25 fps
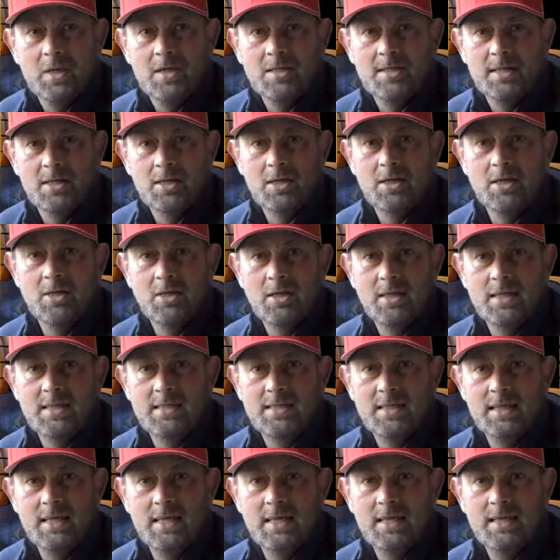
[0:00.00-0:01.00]
10 o'clock
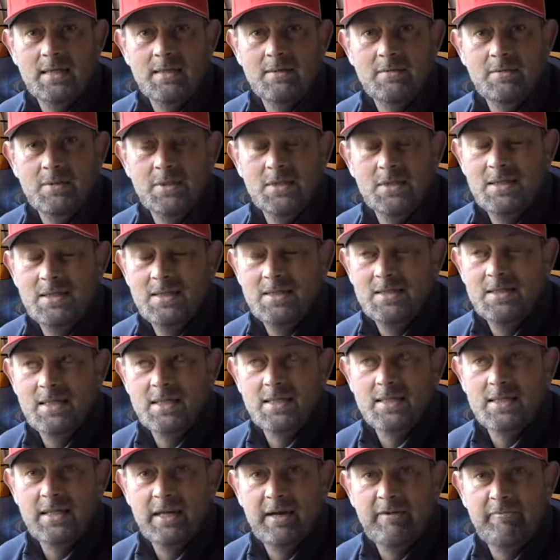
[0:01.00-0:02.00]
last night,
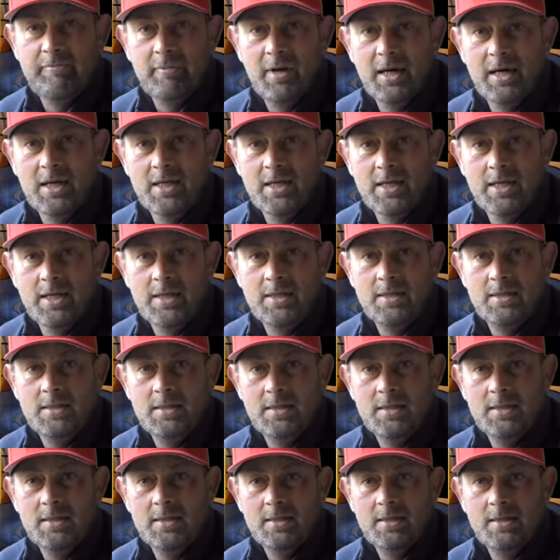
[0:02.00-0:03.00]
6.5 mile in,
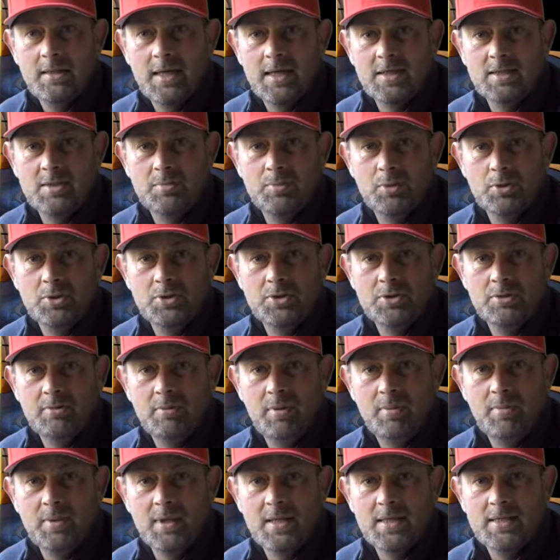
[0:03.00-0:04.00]
gets a puncture
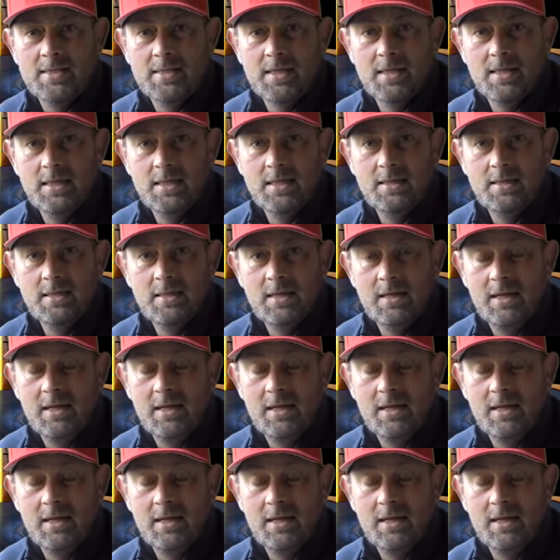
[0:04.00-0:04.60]
in my back tyre.